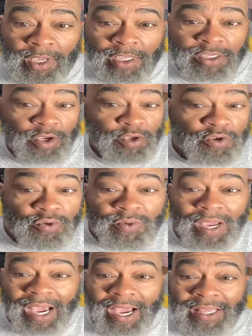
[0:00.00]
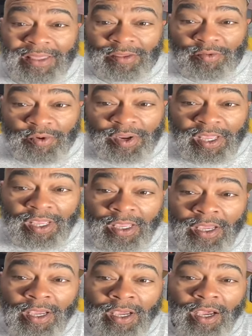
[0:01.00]
So you've got three
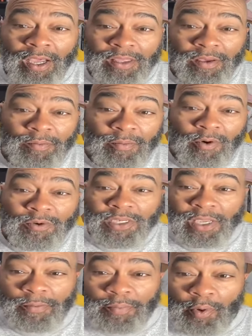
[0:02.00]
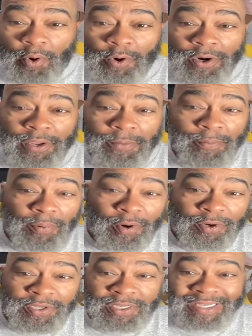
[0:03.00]
of the most important
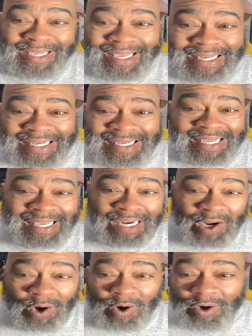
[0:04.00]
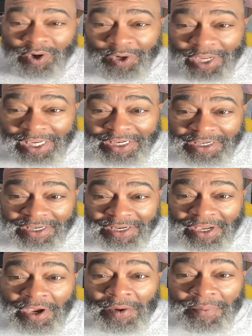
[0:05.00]
persons, entity in all creation
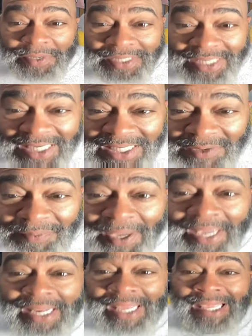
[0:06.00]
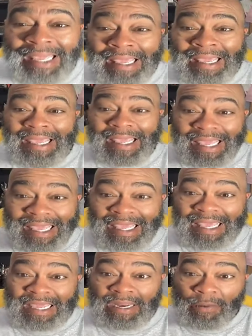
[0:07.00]
participating
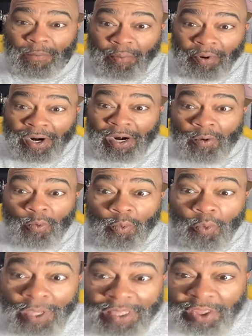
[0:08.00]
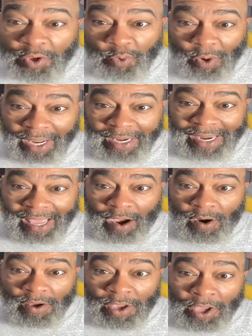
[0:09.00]
in prayer with you right now.